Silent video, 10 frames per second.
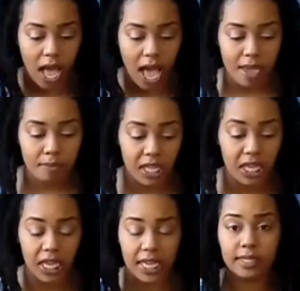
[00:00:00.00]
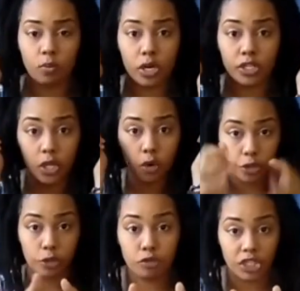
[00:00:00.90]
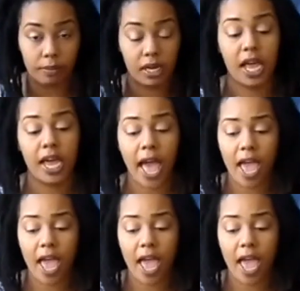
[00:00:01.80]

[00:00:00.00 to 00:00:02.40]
I'm thinking it's more so you, Gemini.